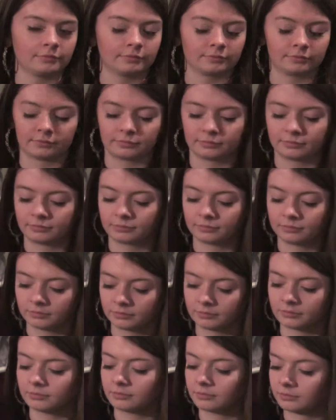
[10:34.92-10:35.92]

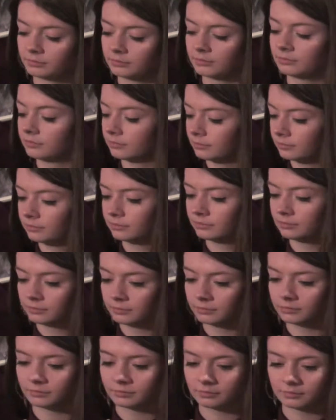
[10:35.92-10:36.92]

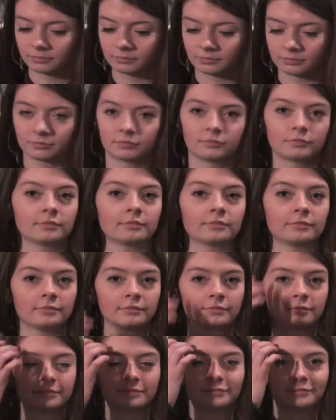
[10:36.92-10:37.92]

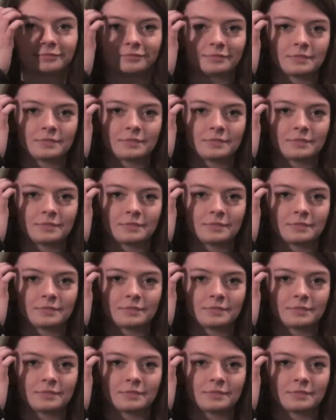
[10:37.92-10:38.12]
(not speaking)